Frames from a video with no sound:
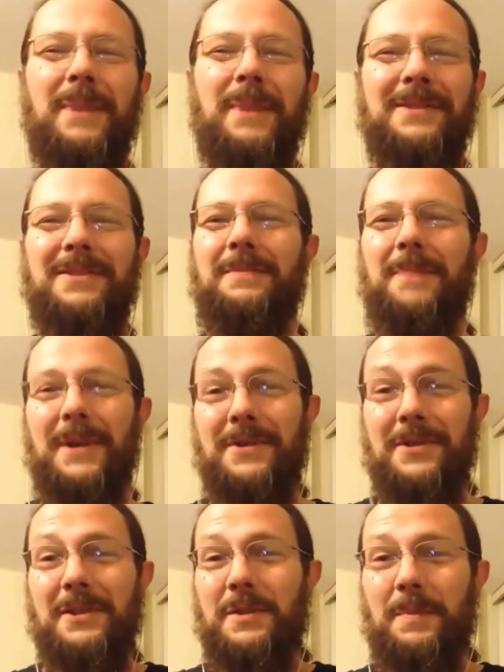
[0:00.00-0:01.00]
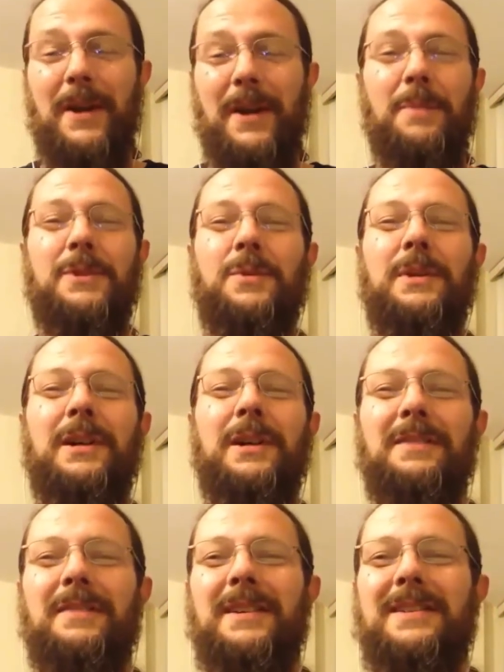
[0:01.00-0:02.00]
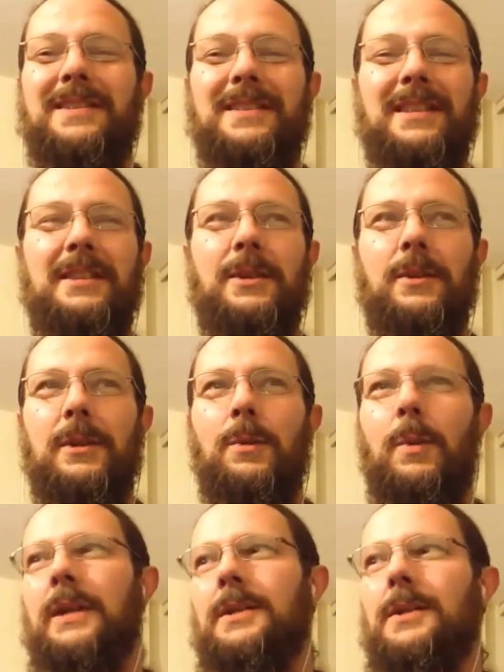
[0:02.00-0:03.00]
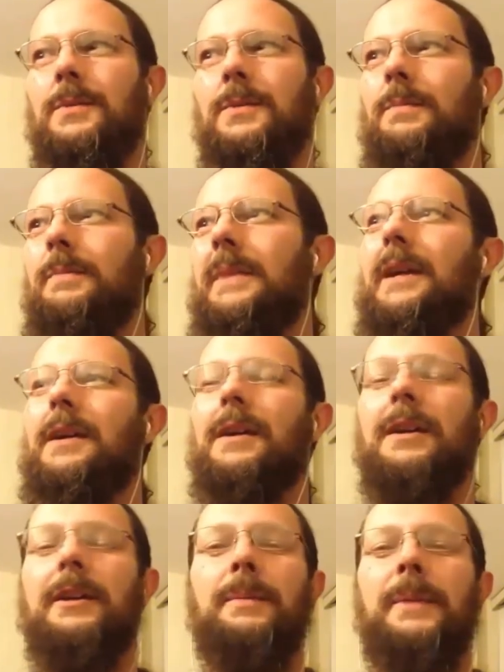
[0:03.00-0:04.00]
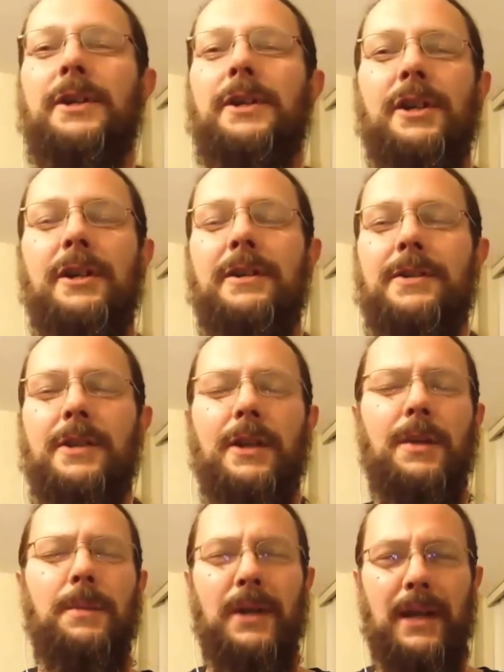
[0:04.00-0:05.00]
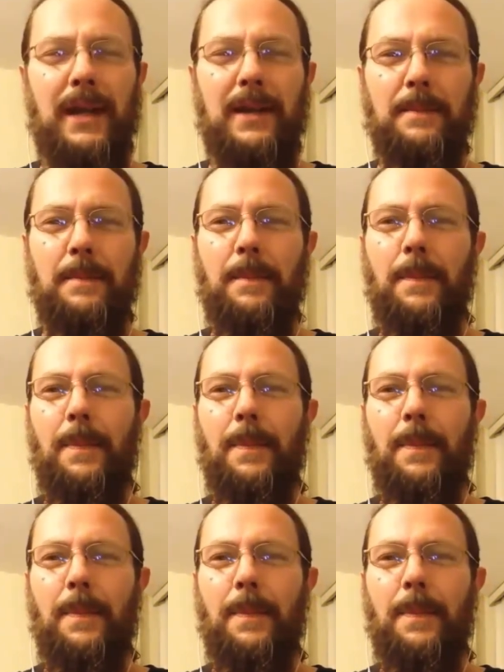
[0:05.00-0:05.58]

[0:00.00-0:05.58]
the puzzle puzzle is spread out between all of us, then the only way to make a clear picture is to communicate.